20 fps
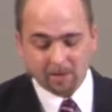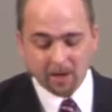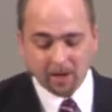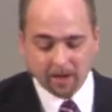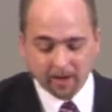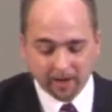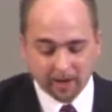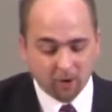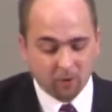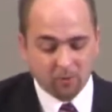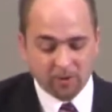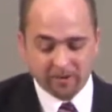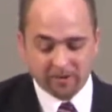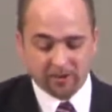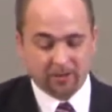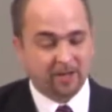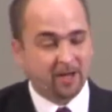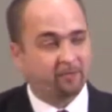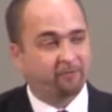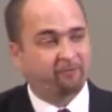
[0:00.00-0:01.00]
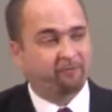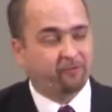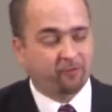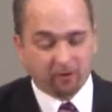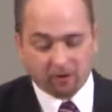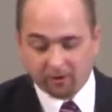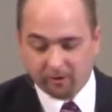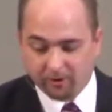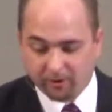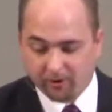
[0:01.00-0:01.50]
and I go one step
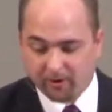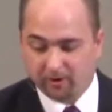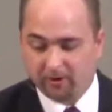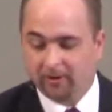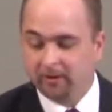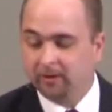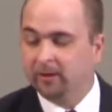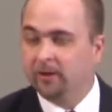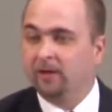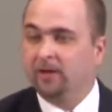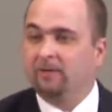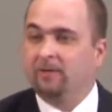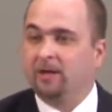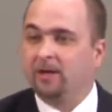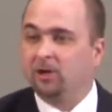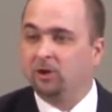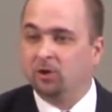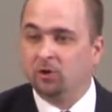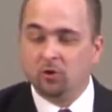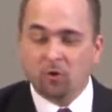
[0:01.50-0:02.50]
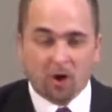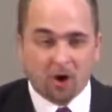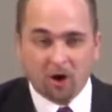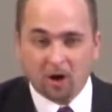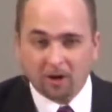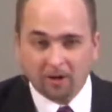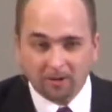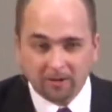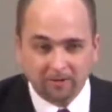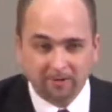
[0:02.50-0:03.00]
further that you
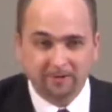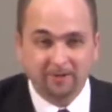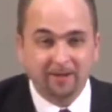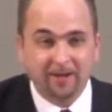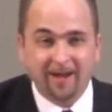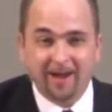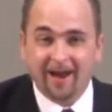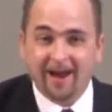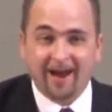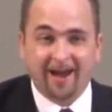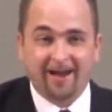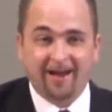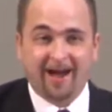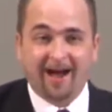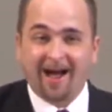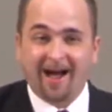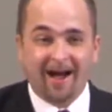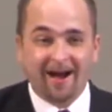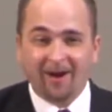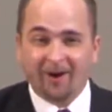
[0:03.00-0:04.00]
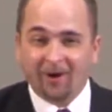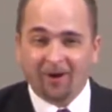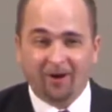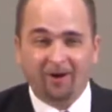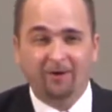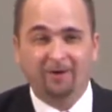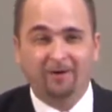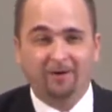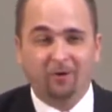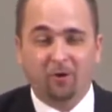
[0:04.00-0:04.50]
all and I
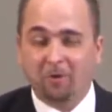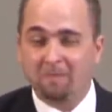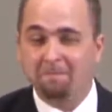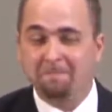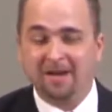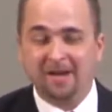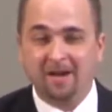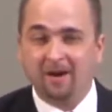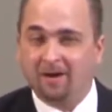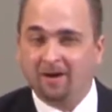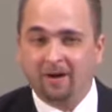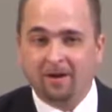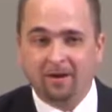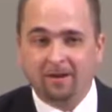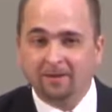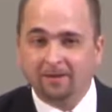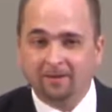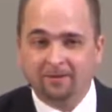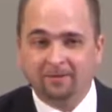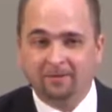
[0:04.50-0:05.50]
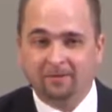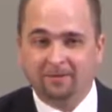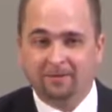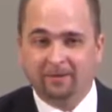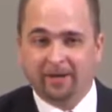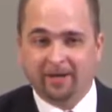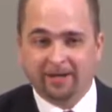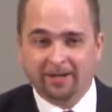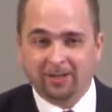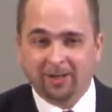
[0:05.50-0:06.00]
all or me all,
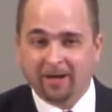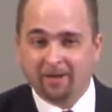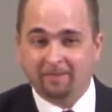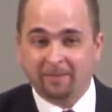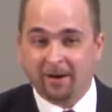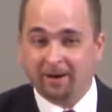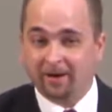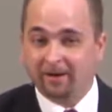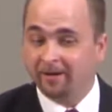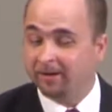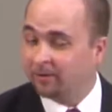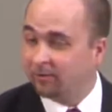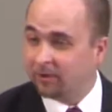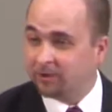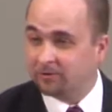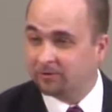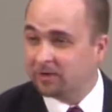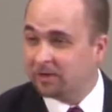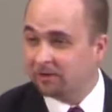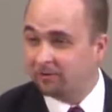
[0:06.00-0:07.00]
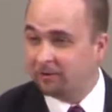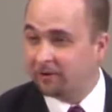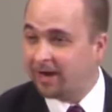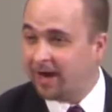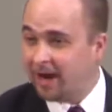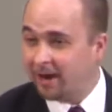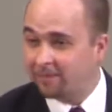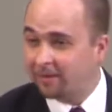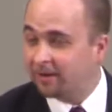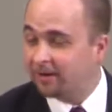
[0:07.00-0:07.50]
I didn't check my West Virginia
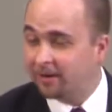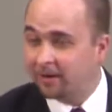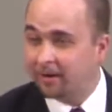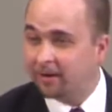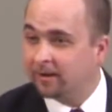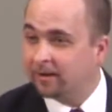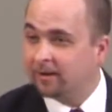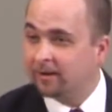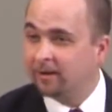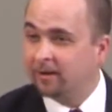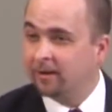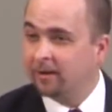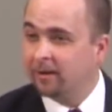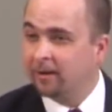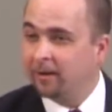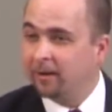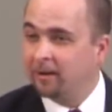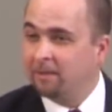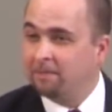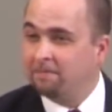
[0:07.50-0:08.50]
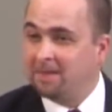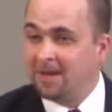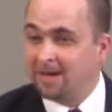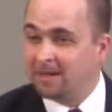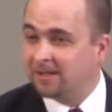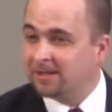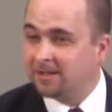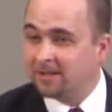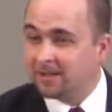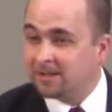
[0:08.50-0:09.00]
vocabulary,
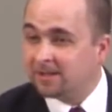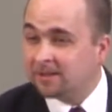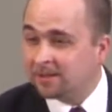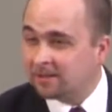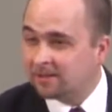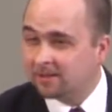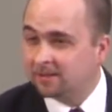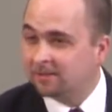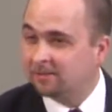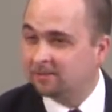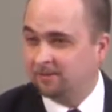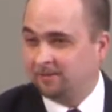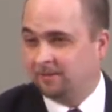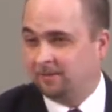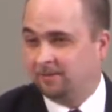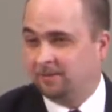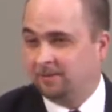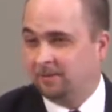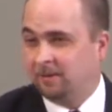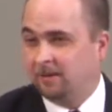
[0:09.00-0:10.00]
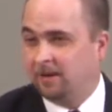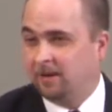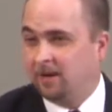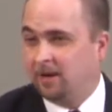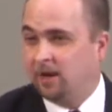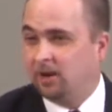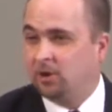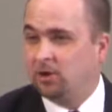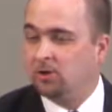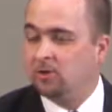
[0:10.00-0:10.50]
meansins
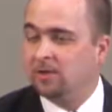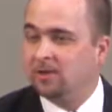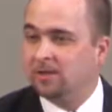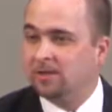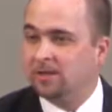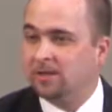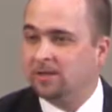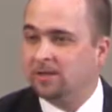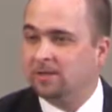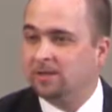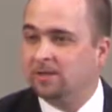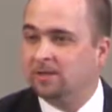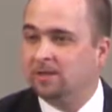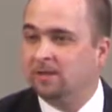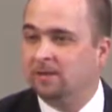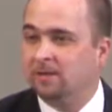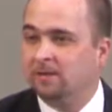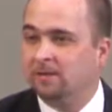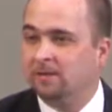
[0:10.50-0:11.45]
and youansins